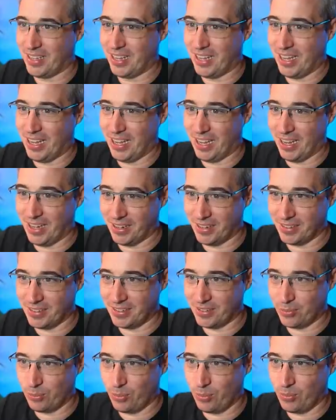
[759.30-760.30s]

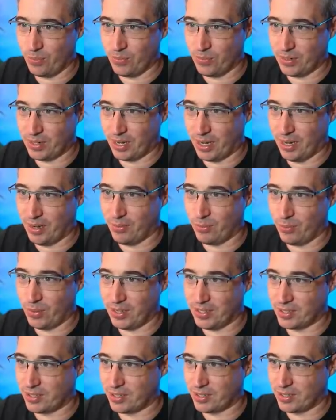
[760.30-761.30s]
and okay,
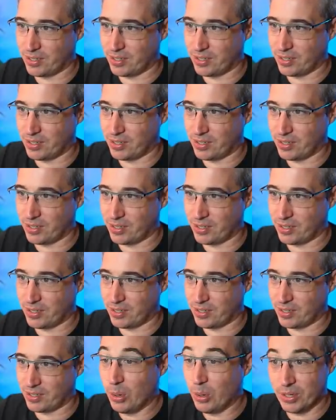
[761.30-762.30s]
race car game.
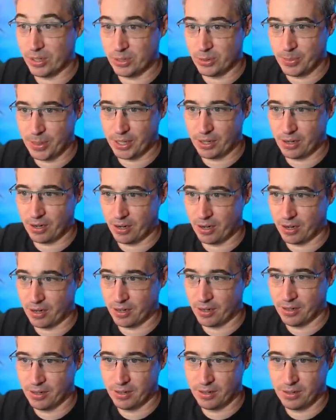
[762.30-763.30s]
Oh, there's my
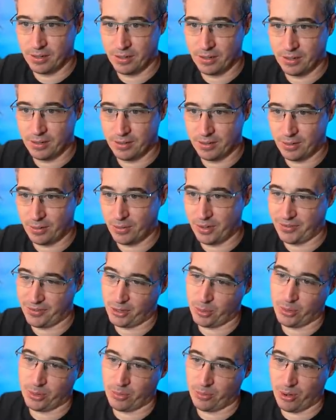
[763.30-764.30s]
car. We have to
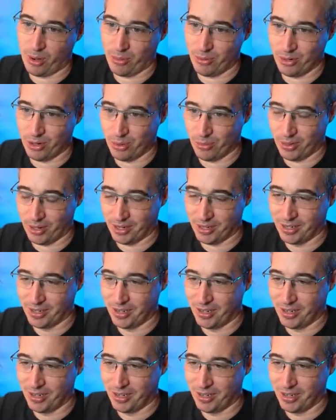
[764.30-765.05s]
go on the road, don't we?